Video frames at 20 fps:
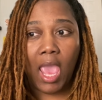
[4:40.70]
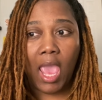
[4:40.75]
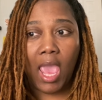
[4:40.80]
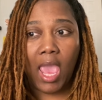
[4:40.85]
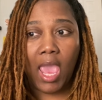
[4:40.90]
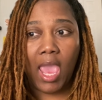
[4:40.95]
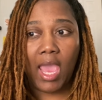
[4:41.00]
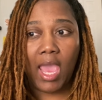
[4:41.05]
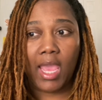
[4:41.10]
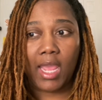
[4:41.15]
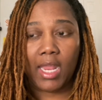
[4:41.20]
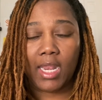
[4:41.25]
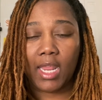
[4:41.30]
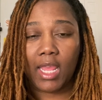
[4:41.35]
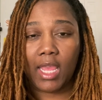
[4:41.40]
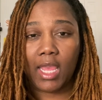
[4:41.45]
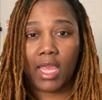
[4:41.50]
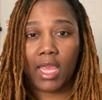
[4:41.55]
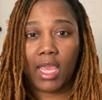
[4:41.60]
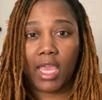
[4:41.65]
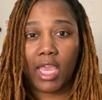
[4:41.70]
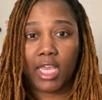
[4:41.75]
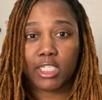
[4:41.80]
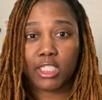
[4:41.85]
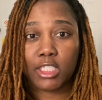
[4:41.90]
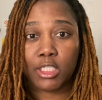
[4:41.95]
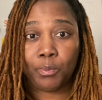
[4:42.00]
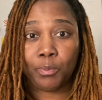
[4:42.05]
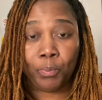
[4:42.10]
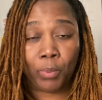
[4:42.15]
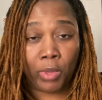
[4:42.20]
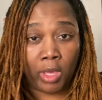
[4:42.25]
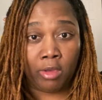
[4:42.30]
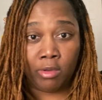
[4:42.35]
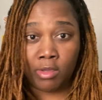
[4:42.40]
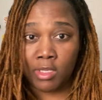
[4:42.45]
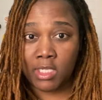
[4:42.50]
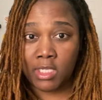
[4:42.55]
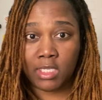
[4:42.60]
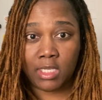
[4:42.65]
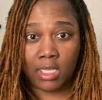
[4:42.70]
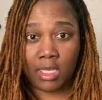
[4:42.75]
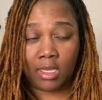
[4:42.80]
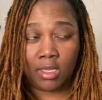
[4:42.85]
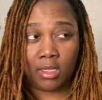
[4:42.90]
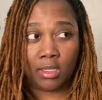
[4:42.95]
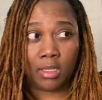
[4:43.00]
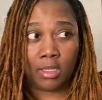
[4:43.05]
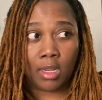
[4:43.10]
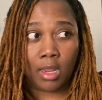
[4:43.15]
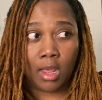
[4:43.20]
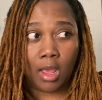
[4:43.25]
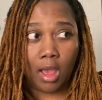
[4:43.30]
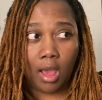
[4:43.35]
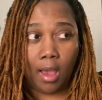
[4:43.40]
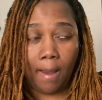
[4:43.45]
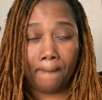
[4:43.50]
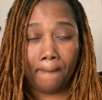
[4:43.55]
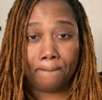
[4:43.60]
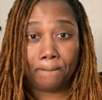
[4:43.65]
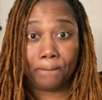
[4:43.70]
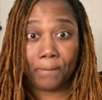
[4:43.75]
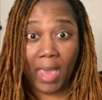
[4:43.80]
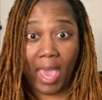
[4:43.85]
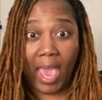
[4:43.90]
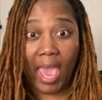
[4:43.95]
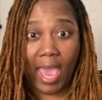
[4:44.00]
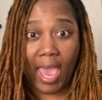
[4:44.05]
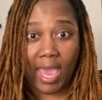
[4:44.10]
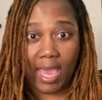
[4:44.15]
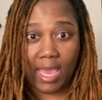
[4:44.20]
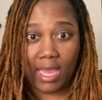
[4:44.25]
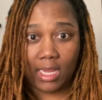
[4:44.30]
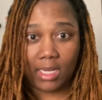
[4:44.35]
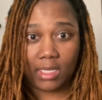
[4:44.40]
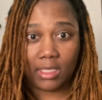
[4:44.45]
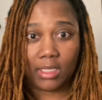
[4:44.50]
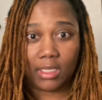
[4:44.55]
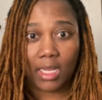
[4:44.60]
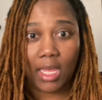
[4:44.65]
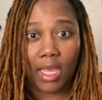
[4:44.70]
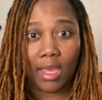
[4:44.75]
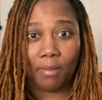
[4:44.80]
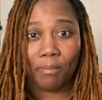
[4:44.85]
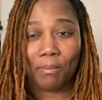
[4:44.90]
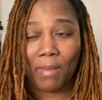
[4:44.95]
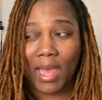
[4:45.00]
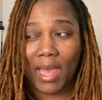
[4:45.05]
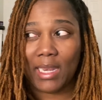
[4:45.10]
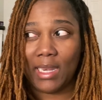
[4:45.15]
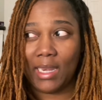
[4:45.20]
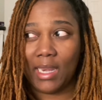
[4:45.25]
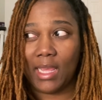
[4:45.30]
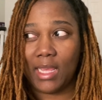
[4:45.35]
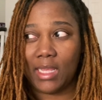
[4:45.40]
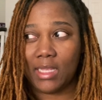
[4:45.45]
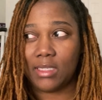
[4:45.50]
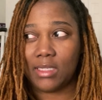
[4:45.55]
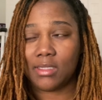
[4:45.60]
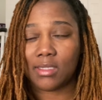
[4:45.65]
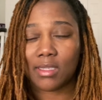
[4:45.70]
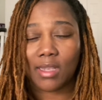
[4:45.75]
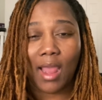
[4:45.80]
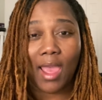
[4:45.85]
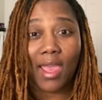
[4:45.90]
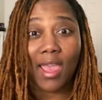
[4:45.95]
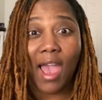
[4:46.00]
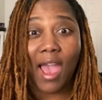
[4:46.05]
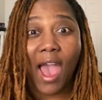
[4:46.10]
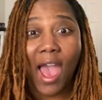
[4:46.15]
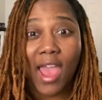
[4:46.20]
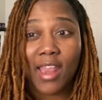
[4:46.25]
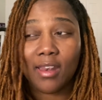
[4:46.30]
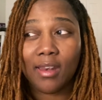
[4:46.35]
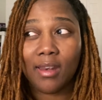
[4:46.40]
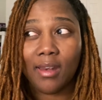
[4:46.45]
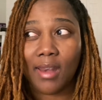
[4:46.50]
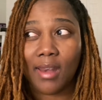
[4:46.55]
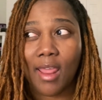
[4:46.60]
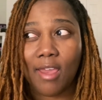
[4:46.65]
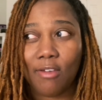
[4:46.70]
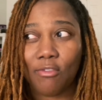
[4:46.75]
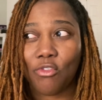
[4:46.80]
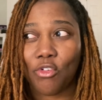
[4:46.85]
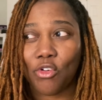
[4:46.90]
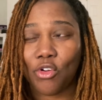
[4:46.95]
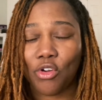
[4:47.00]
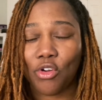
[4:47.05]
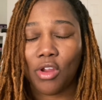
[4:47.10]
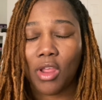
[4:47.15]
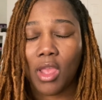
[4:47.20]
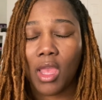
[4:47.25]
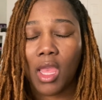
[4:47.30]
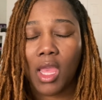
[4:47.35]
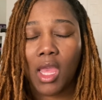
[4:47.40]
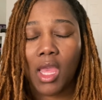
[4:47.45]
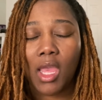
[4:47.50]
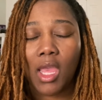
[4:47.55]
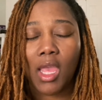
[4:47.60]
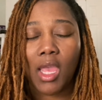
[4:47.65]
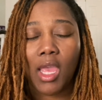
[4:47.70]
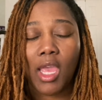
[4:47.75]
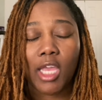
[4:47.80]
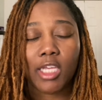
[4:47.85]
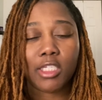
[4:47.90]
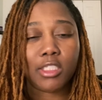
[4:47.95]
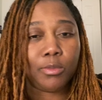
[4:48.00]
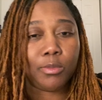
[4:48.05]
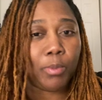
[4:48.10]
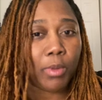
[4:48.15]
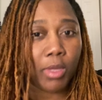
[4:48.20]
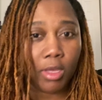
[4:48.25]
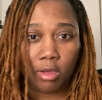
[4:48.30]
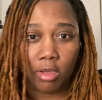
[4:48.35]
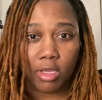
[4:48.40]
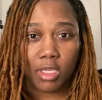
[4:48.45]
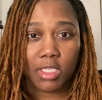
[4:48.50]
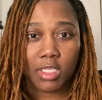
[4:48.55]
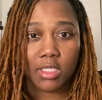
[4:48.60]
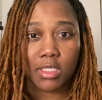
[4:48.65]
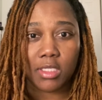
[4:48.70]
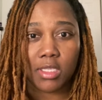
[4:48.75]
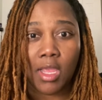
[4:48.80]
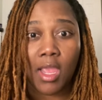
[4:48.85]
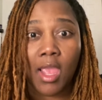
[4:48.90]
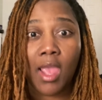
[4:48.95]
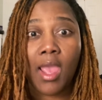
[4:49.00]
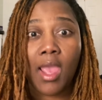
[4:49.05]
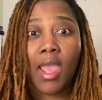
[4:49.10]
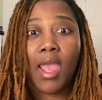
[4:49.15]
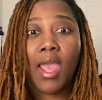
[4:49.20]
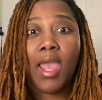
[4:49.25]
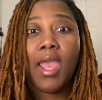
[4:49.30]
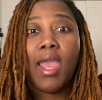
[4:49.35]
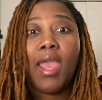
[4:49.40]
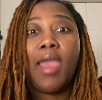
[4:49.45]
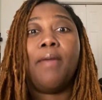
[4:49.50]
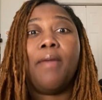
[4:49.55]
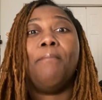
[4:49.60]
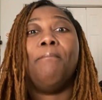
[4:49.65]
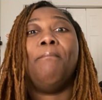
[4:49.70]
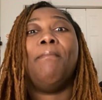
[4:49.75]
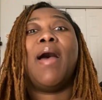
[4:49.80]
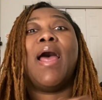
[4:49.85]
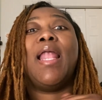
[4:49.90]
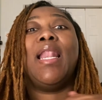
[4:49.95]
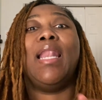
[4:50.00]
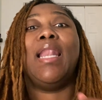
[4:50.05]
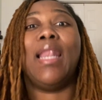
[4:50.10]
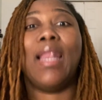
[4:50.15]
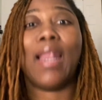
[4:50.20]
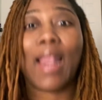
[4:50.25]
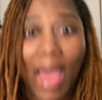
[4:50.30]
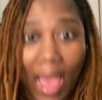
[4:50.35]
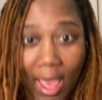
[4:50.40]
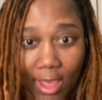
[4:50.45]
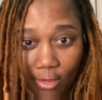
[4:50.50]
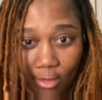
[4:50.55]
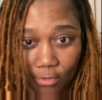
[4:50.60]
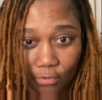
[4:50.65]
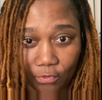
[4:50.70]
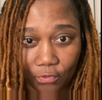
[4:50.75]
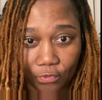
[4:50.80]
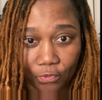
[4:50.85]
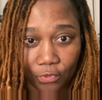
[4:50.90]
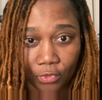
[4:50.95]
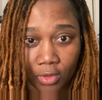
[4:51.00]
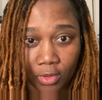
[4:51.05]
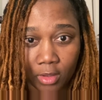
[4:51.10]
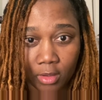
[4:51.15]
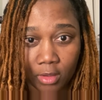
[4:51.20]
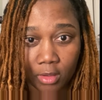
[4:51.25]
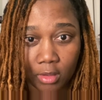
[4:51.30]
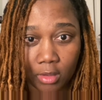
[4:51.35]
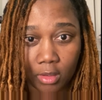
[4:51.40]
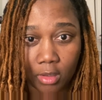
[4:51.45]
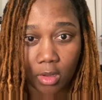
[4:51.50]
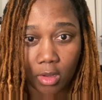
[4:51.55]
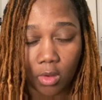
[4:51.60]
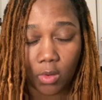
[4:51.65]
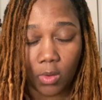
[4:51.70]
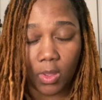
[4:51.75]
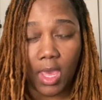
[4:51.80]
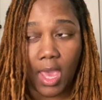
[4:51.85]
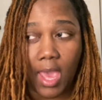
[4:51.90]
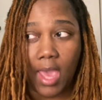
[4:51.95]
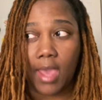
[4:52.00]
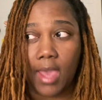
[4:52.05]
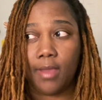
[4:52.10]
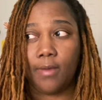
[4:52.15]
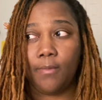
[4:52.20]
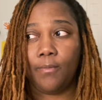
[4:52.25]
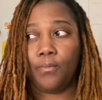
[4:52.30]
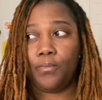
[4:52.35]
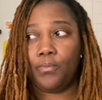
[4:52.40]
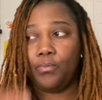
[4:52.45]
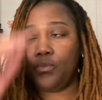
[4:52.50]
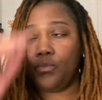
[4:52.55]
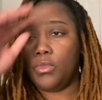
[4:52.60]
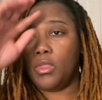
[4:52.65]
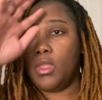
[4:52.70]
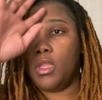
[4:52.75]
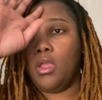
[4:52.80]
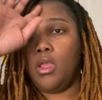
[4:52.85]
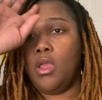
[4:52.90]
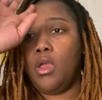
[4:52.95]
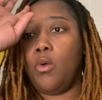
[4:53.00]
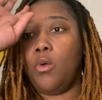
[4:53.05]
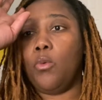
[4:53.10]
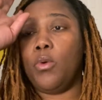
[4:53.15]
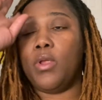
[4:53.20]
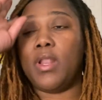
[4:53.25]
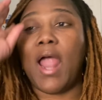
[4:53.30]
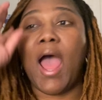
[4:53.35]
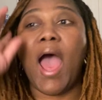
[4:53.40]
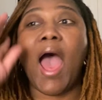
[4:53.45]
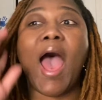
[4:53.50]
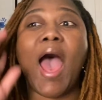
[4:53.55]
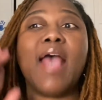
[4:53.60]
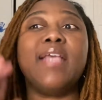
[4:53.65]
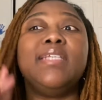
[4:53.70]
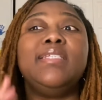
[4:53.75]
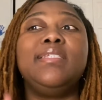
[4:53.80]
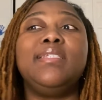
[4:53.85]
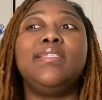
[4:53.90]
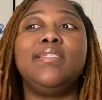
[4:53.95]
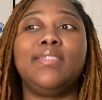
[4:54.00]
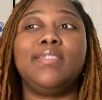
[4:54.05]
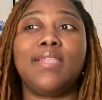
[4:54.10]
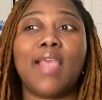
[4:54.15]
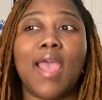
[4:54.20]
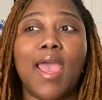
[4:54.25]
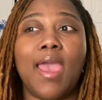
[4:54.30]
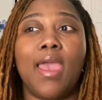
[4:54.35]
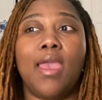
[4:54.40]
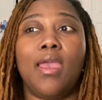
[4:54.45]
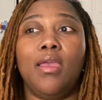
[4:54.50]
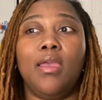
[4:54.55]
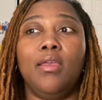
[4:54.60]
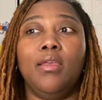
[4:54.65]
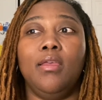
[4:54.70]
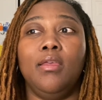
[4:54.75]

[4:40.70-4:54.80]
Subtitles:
and experiencing a pain in my knees like I never experienced in my life. Okay? When I say